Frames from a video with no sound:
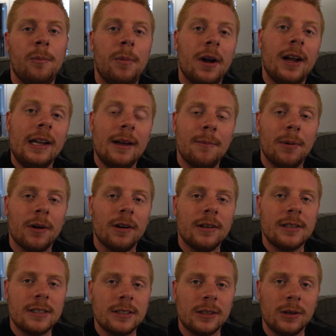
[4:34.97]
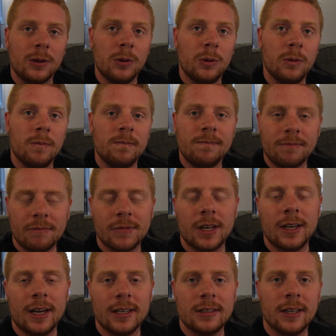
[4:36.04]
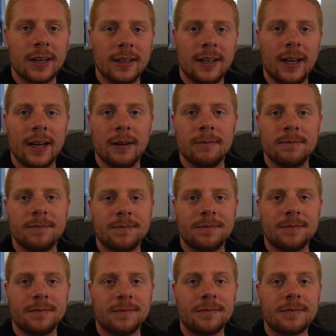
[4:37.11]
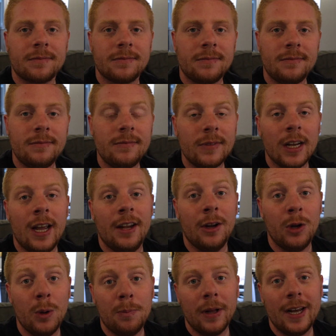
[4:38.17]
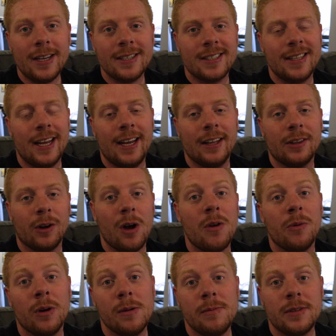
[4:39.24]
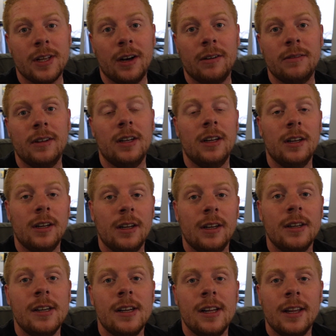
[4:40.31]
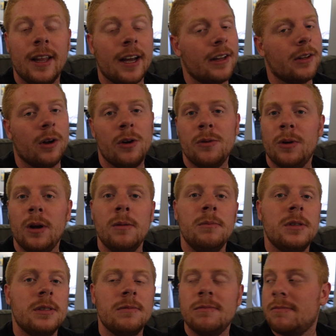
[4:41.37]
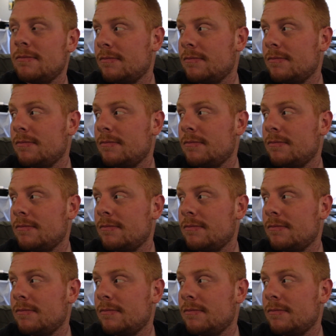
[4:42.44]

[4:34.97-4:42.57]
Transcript: But I love birds, so I guess I can take them. In a new place, they get their own rooms, though. They get their own rooms.